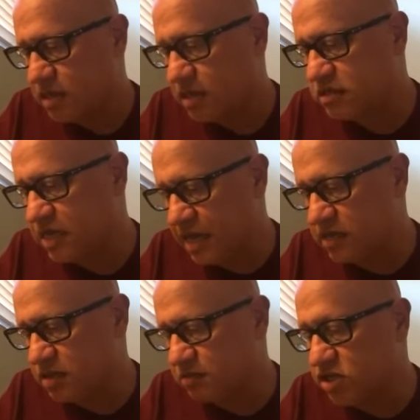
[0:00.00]
his
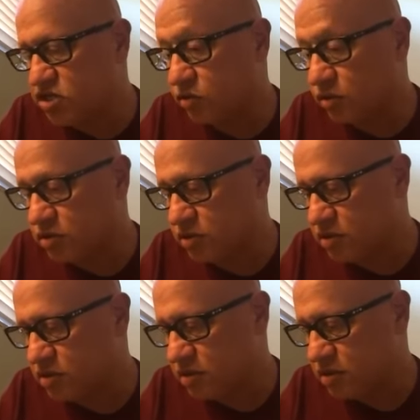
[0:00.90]
hands on my
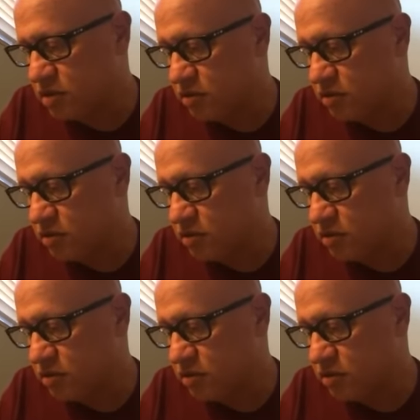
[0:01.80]
shoulders,